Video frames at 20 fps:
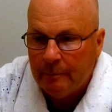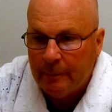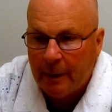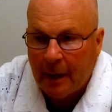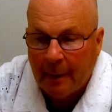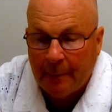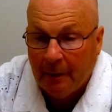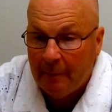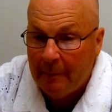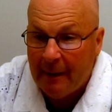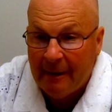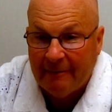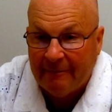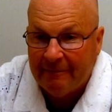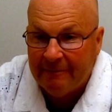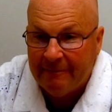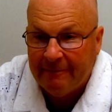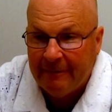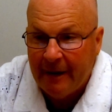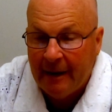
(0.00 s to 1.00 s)
A couple of my
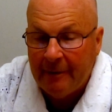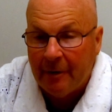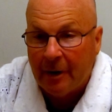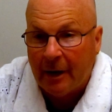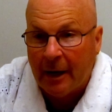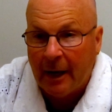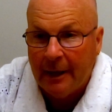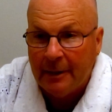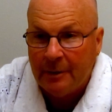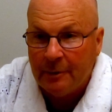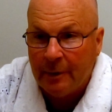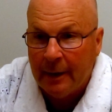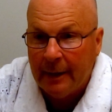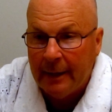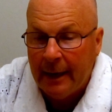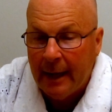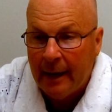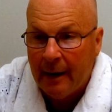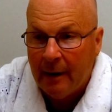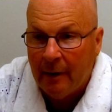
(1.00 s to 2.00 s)
favorite kites right
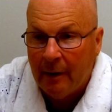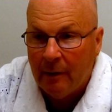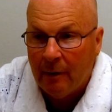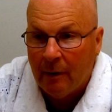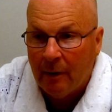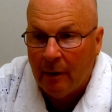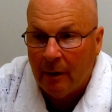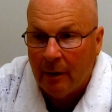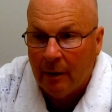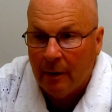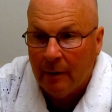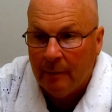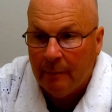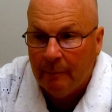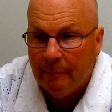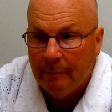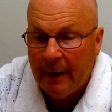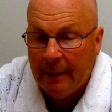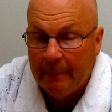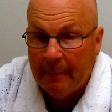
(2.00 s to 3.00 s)
now are
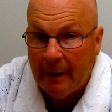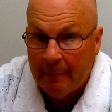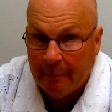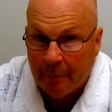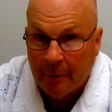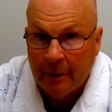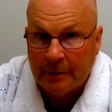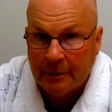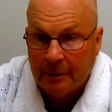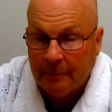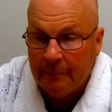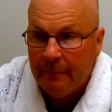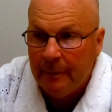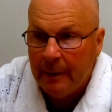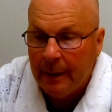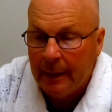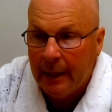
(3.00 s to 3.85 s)
made by Prism,